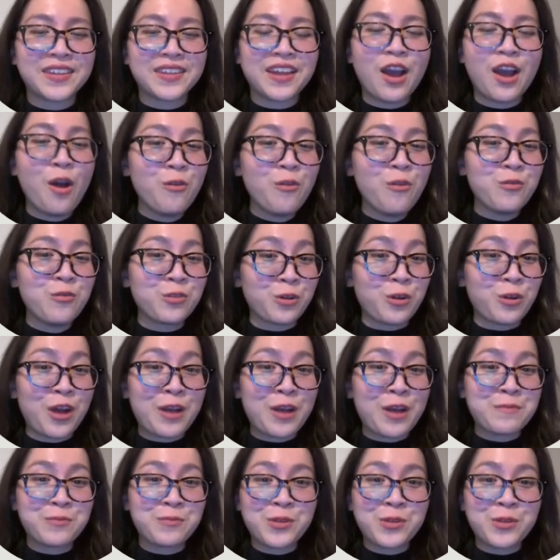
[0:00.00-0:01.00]
Overall, I
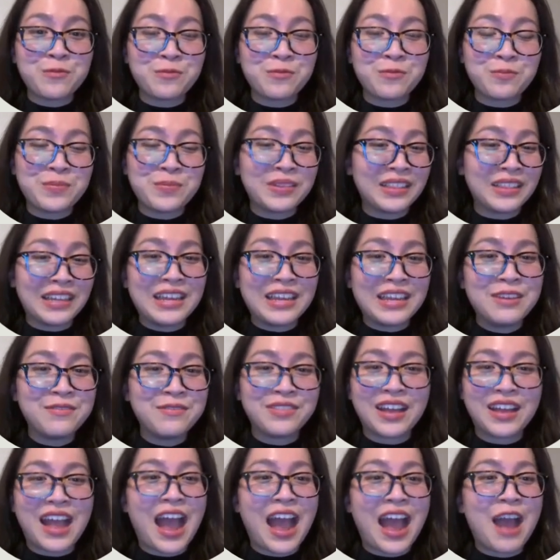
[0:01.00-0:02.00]
believe
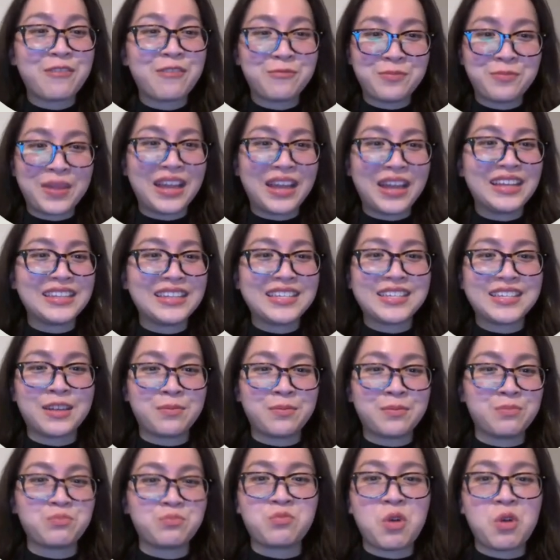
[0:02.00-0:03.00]
that I've made
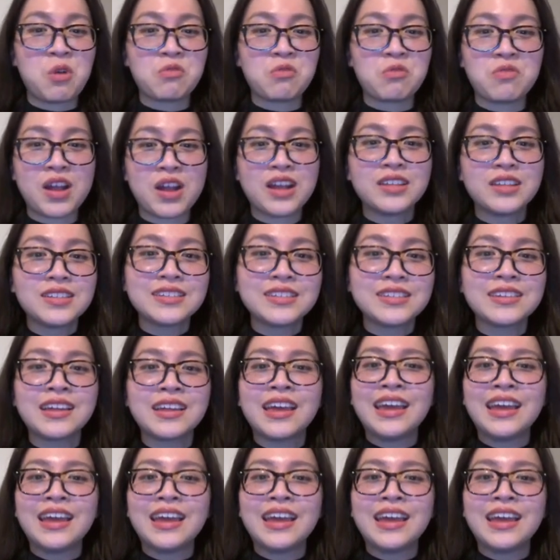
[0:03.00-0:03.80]
some progress